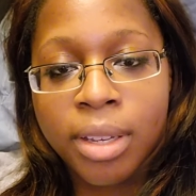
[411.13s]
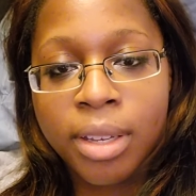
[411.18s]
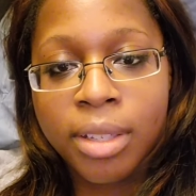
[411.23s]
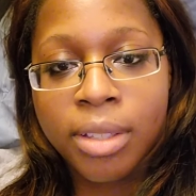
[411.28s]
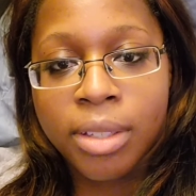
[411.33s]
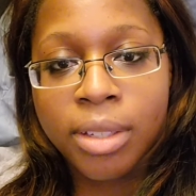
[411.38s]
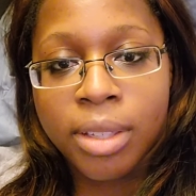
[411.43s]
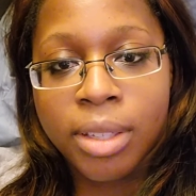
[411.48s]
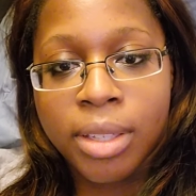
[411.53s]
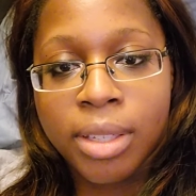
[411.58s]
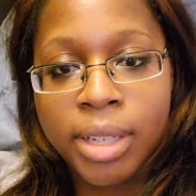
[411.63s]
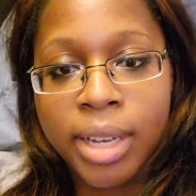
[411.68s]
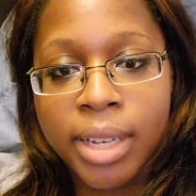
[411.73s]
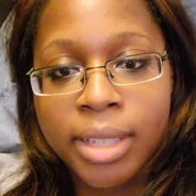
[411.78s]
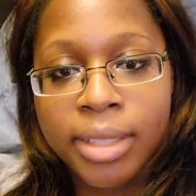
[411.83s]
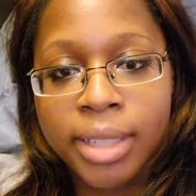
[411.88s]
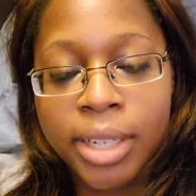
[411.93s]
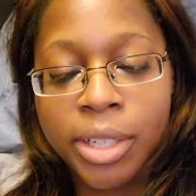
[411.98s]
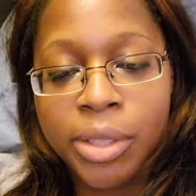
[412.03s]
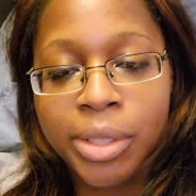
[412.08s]
So these
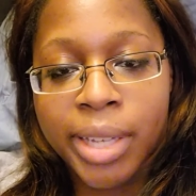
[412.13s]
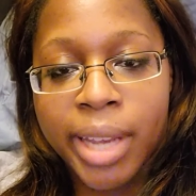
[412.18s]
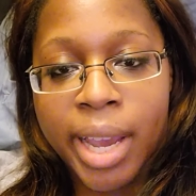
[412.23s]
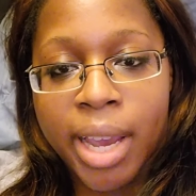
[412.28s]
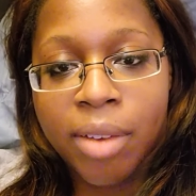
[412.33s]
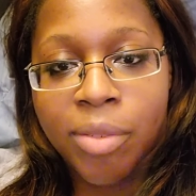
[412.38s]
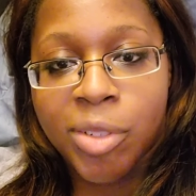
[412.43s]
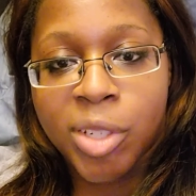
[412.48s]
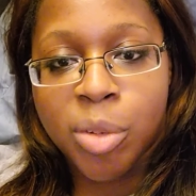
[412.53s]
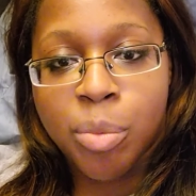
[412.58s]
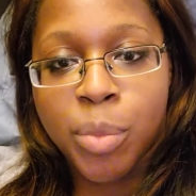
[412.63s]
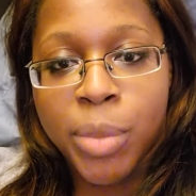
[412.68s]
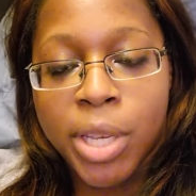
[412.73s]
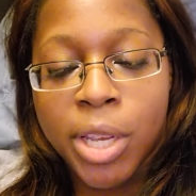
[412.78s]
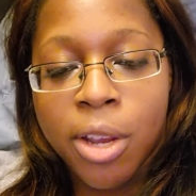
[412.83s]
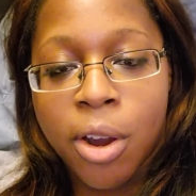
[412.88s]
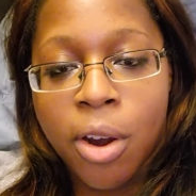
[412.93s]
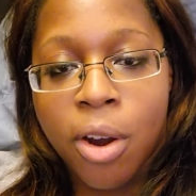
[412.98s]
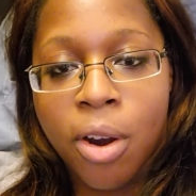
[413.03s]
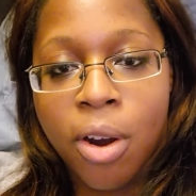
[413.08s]
guys actually have to
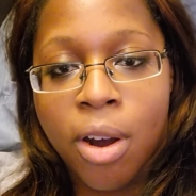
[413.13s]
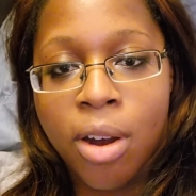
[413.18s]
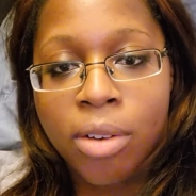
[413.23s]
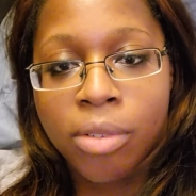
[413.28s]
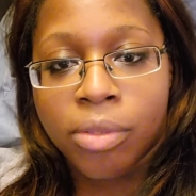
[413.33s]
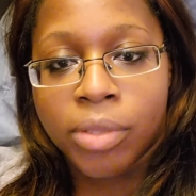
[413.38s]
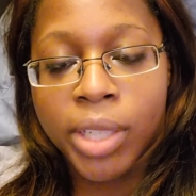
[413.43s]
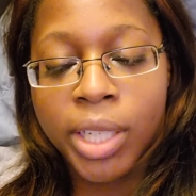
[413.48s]
be off